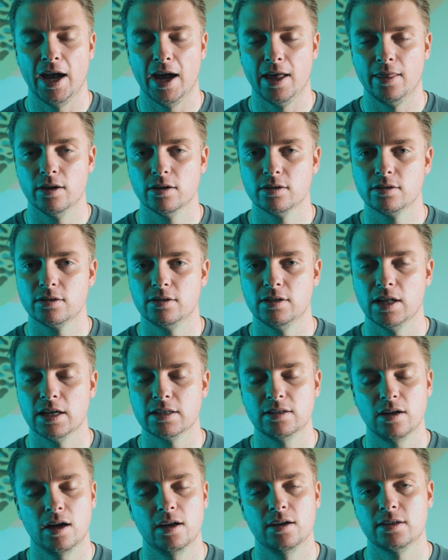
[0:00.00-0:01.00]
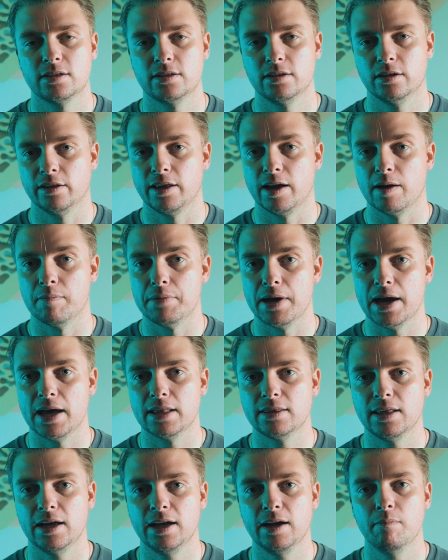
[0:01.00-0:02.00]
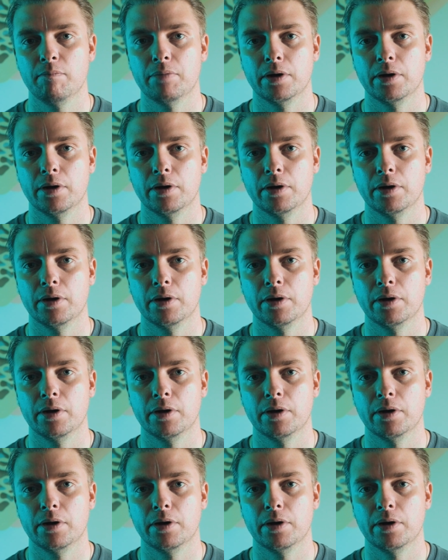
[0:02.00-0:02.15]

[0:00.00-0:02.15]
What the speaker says: and that's not necessarily a bad thing,